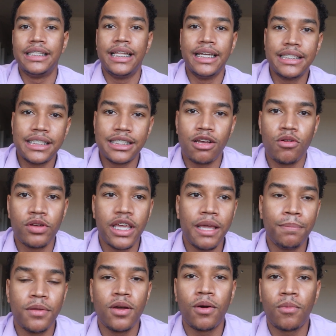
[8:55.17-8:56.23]
This is gonna
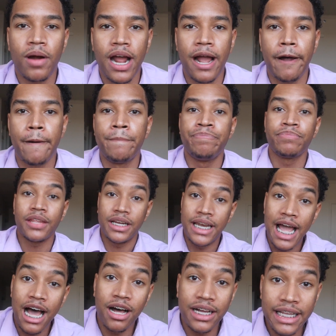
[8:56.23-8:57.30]
keep you around.
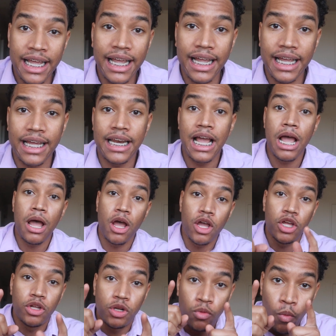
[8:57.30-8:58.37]
Now again,
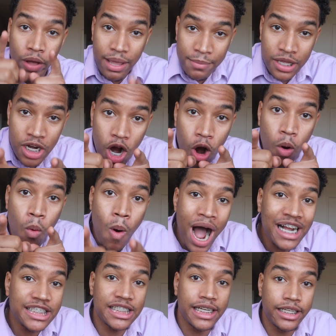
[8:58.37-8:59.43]
women are
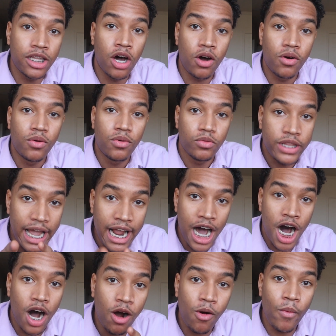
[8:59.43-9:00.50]
watching though. They
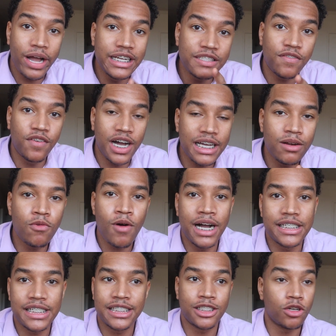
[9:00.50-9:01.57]
always fucking
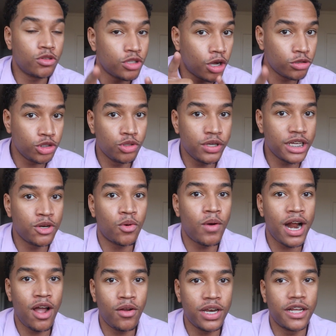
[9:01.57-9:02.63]
watching. So don't you get
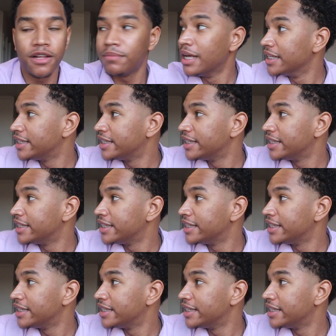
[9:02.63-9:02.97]
around them